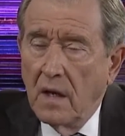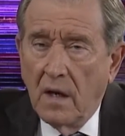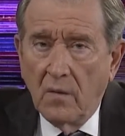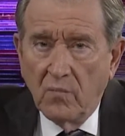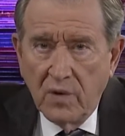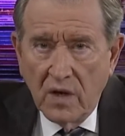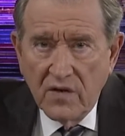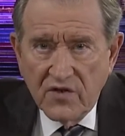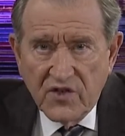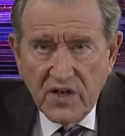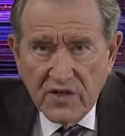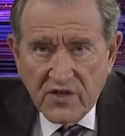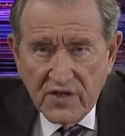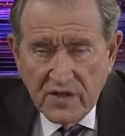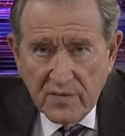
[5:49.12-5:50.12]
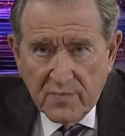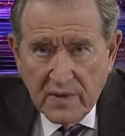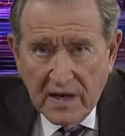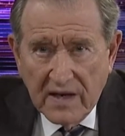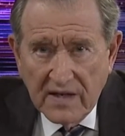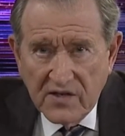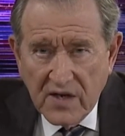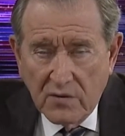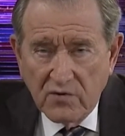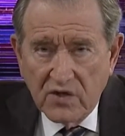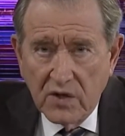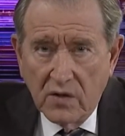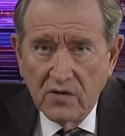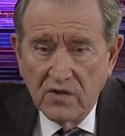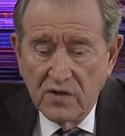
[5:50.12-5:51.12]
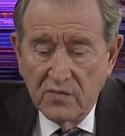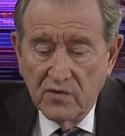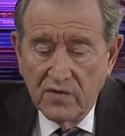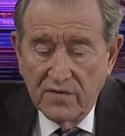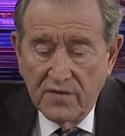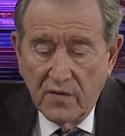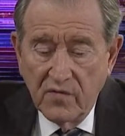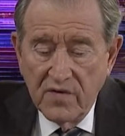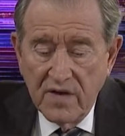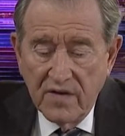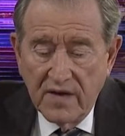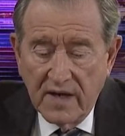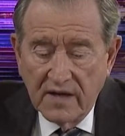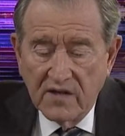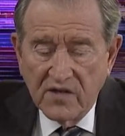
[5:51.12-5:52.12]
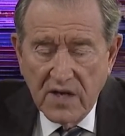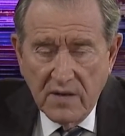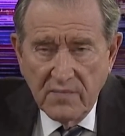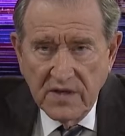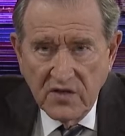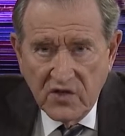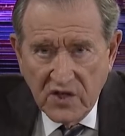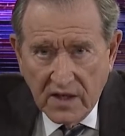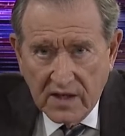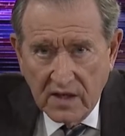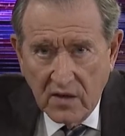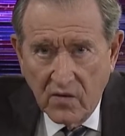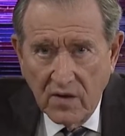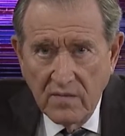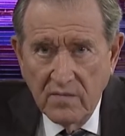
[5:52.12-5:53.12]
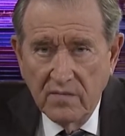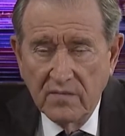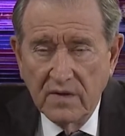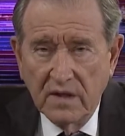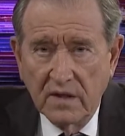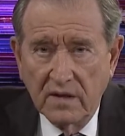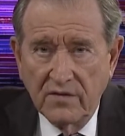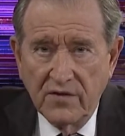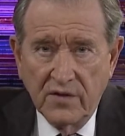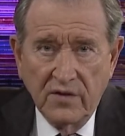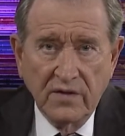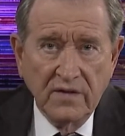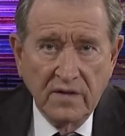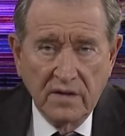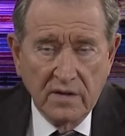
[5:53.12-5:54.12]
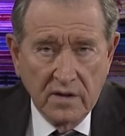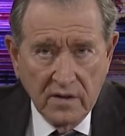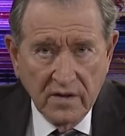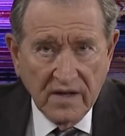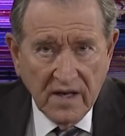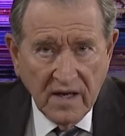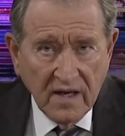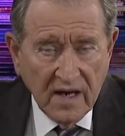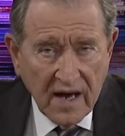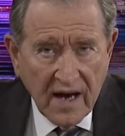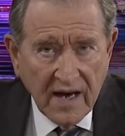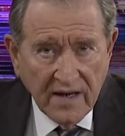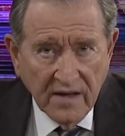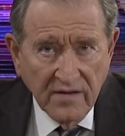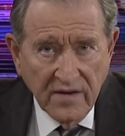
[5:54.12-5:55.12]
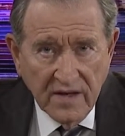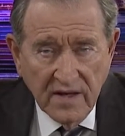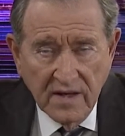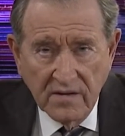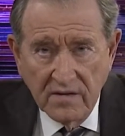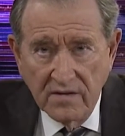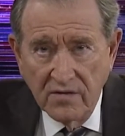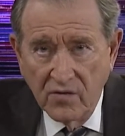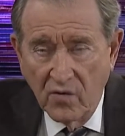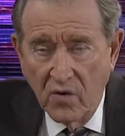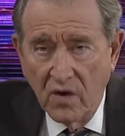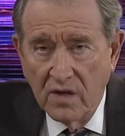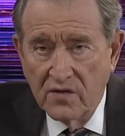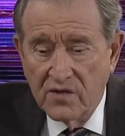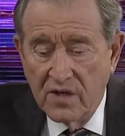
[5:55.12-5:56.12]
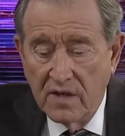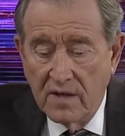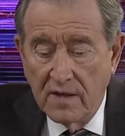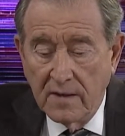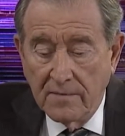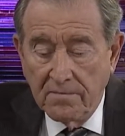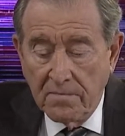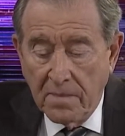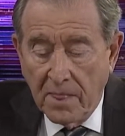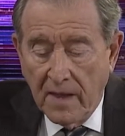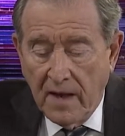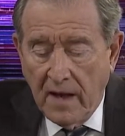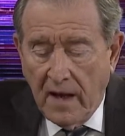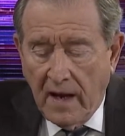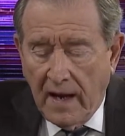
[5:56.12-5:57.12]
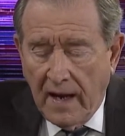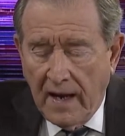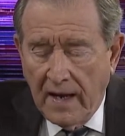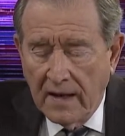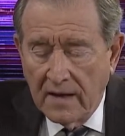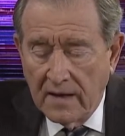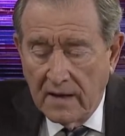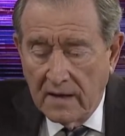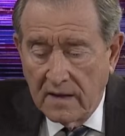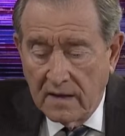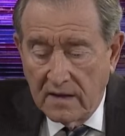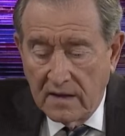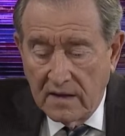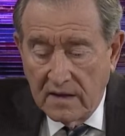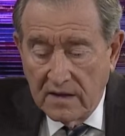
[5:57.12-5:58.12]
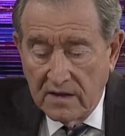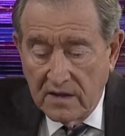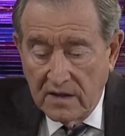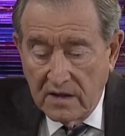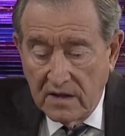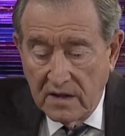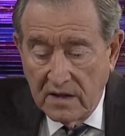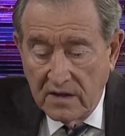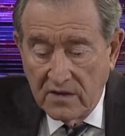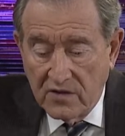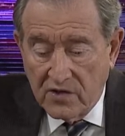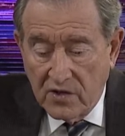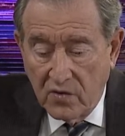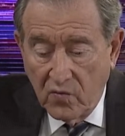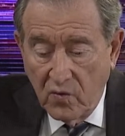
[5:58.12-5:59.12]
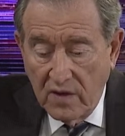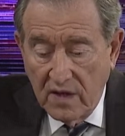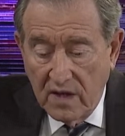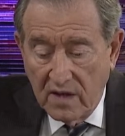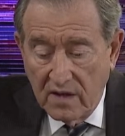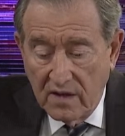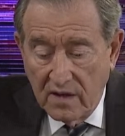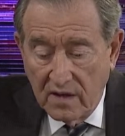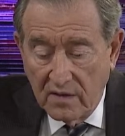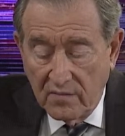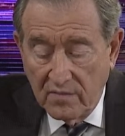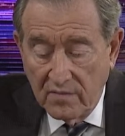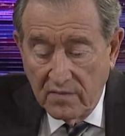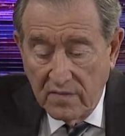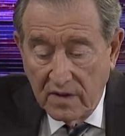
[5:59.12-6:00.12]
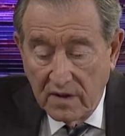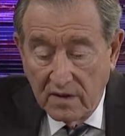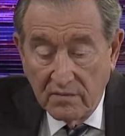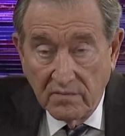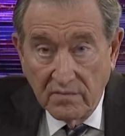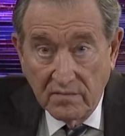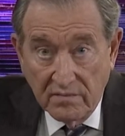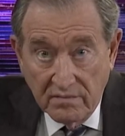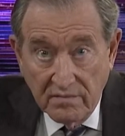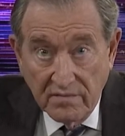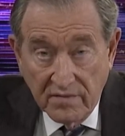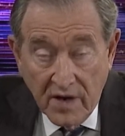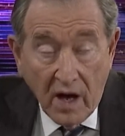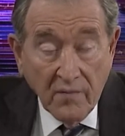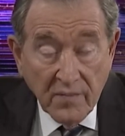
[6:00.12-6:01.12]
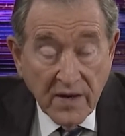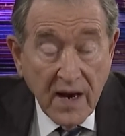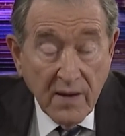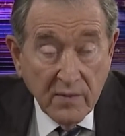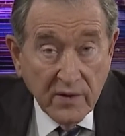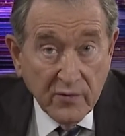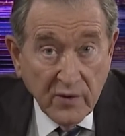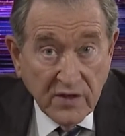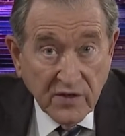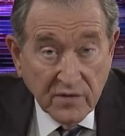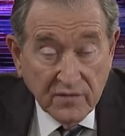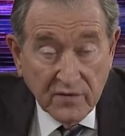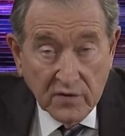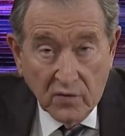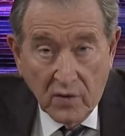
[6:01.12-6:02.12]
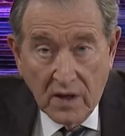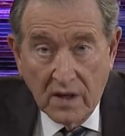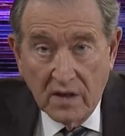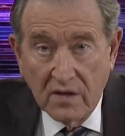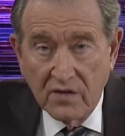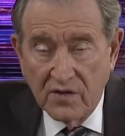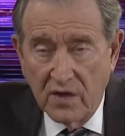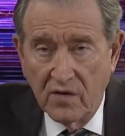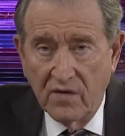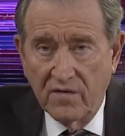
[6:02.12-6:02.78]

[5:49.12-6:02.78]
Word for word: Brother Jesse Duplantis, I was talking to him on the phone the other night because I'd been checking on him uh, during the Hurricane Ida that hit New Orleans. And, uh, and so we had uh, uh not been able to reach him for a while because all the